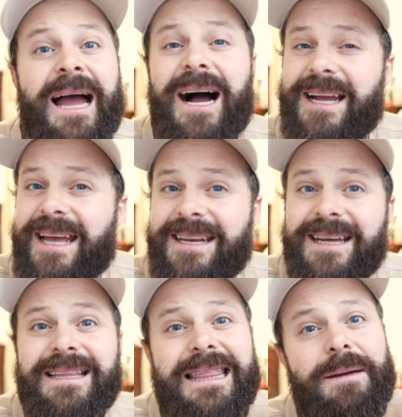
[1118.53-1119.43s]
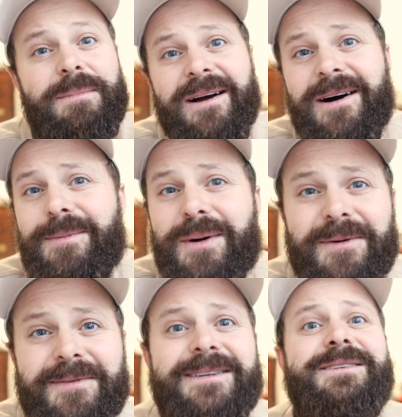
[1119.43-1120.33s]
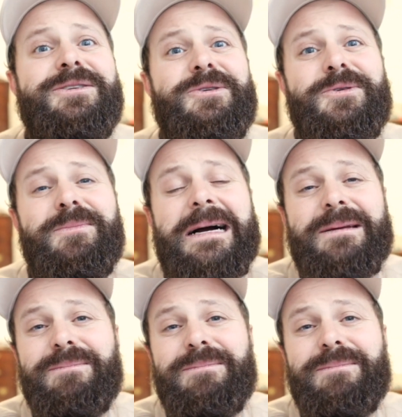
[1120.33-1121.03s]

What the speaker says: Again, let me hop over to my